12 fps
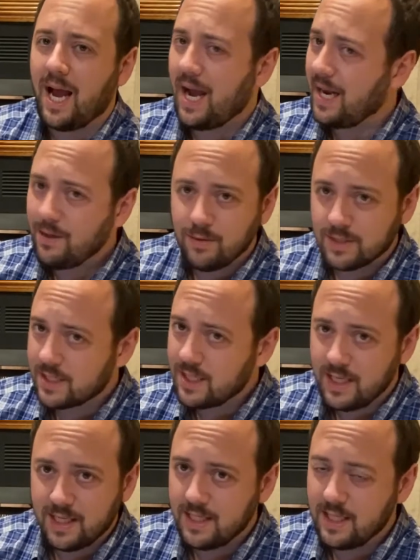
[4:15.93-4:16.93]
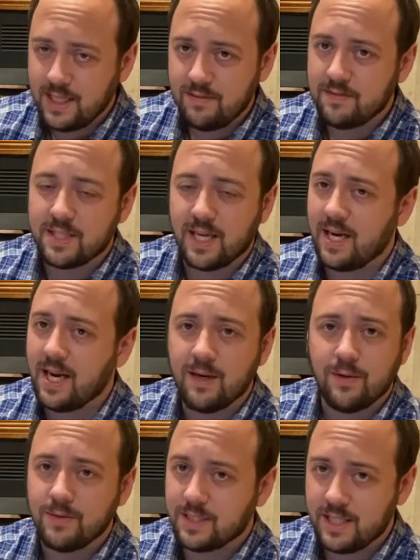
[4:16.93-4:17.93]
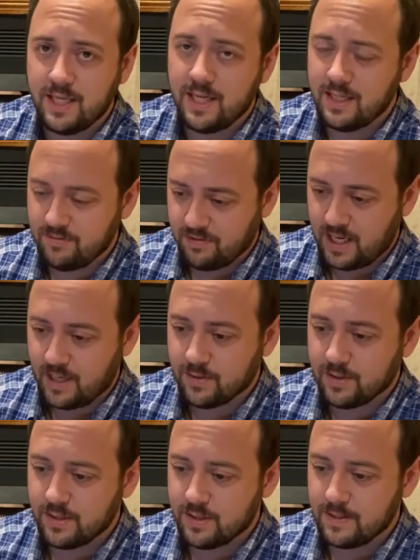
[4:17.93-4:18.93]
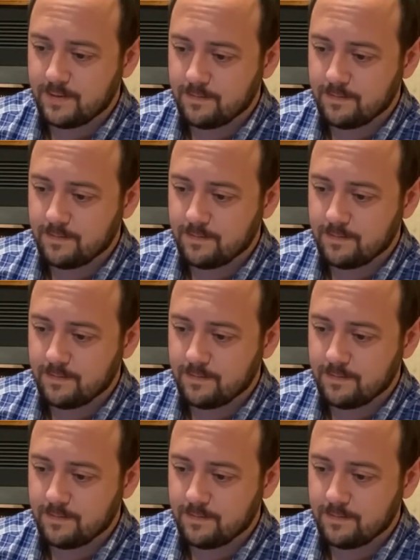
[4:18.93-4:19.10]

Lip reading: I don't see any leaves and I don't see any flowers.